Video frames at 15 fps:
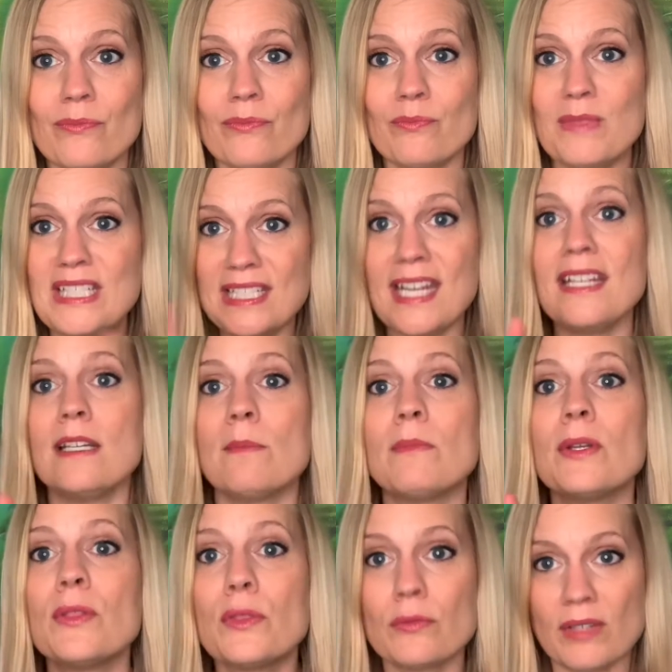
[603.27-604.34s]
mistake
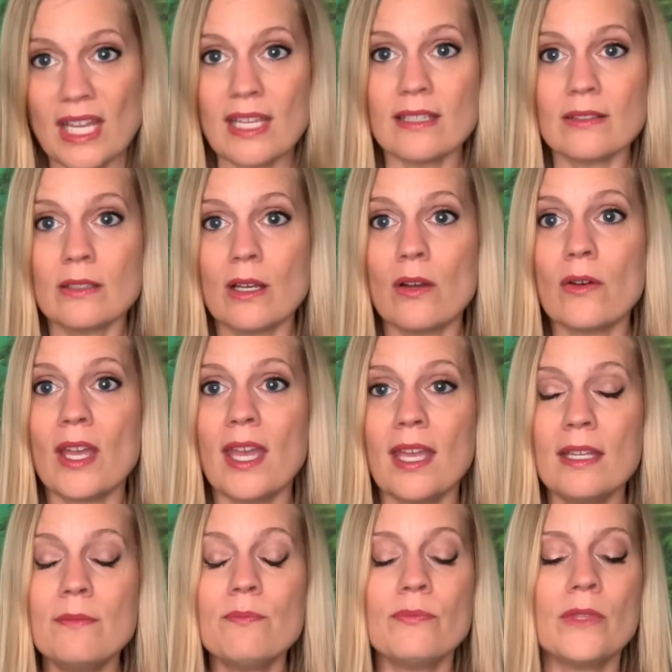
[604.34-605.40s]
number 3.
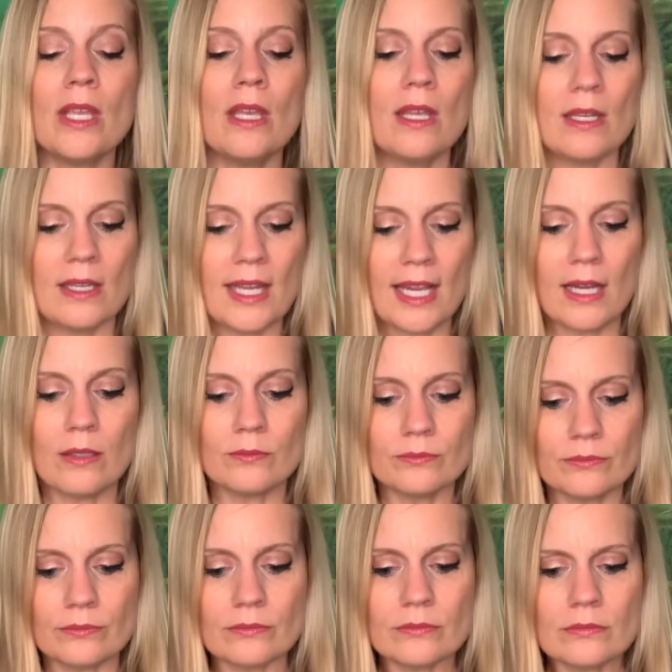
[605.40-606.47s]
okay? Now,
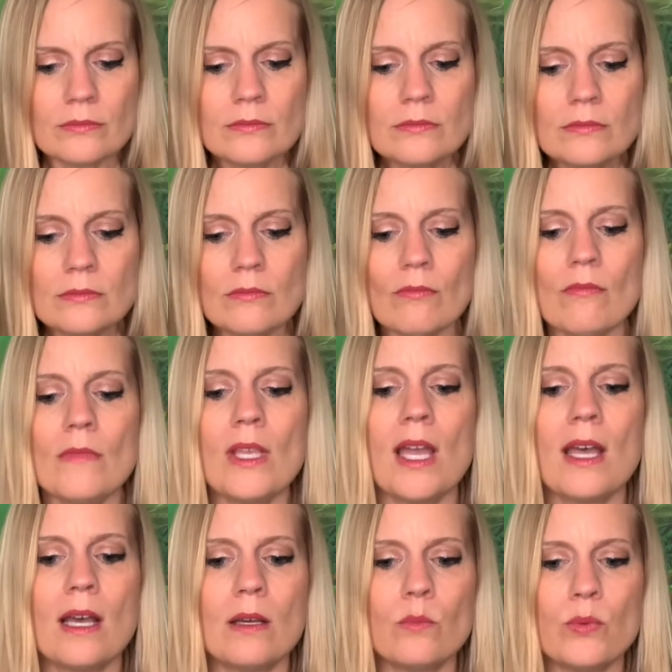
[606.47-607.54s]

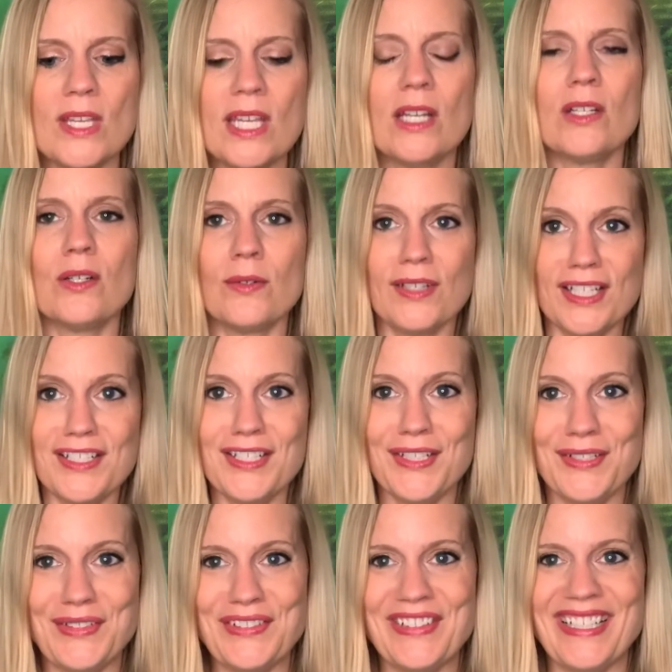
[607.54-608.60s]
we are going
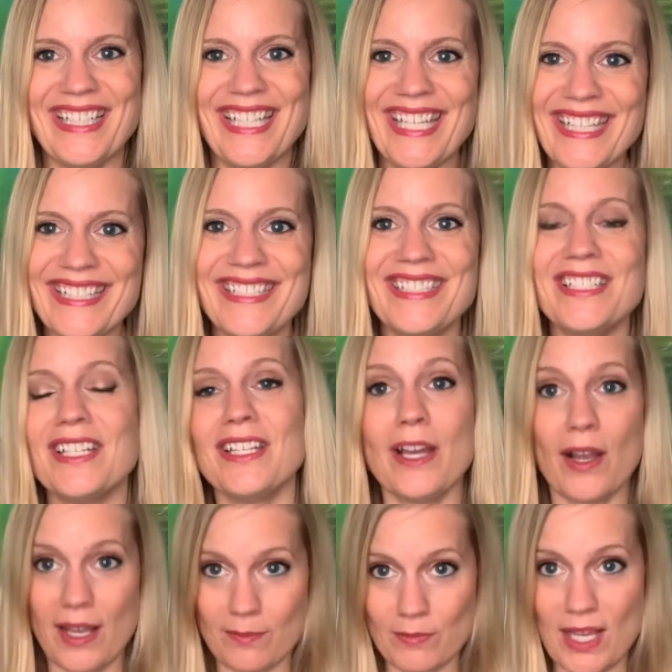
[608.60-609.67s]
to get into, now
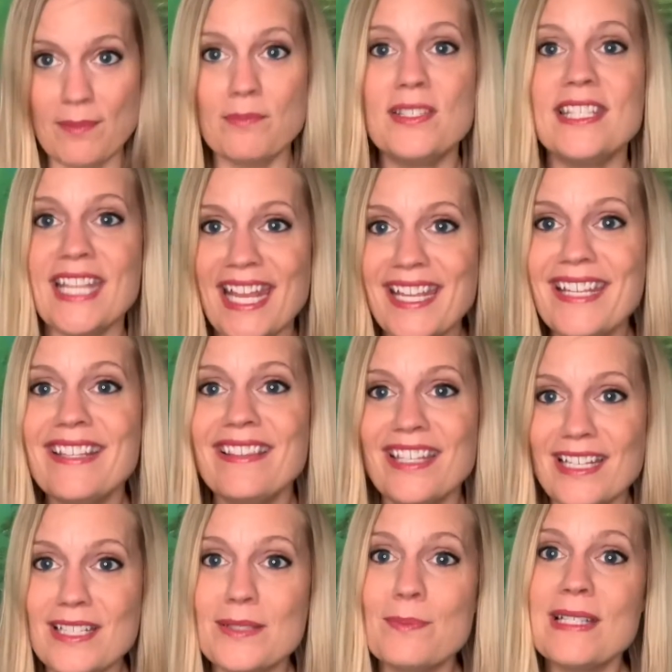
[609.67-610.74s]
I'm saying
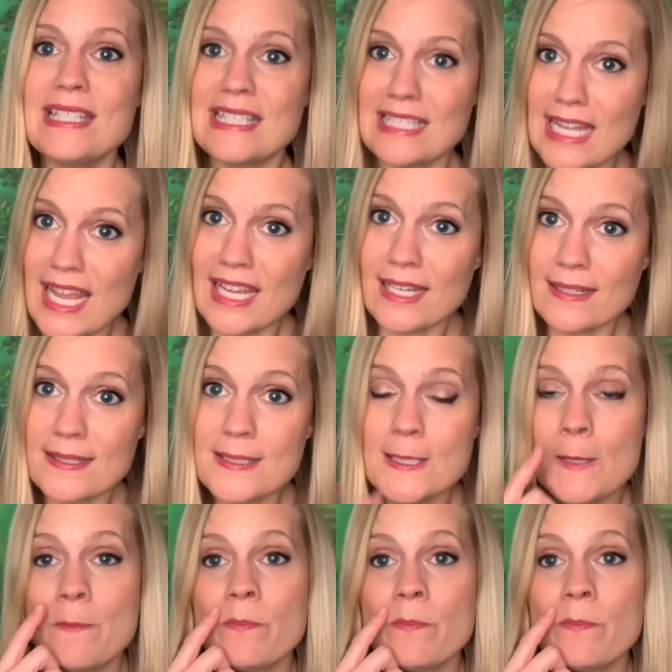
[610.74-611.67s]
these mistakes